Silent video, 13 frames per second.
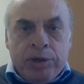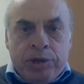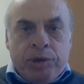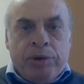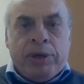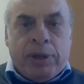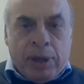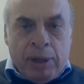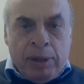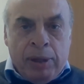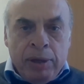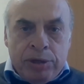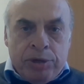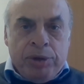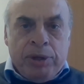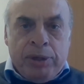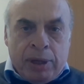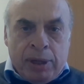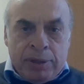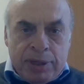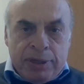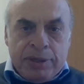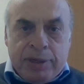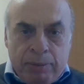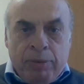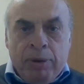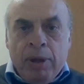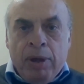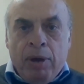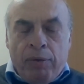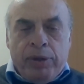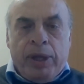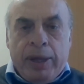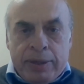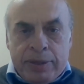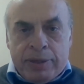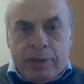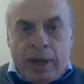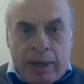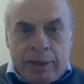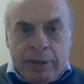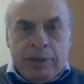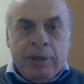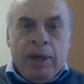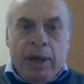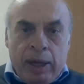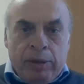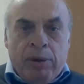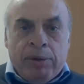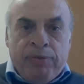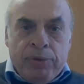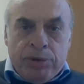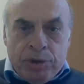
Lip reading: juridical system of the United States and not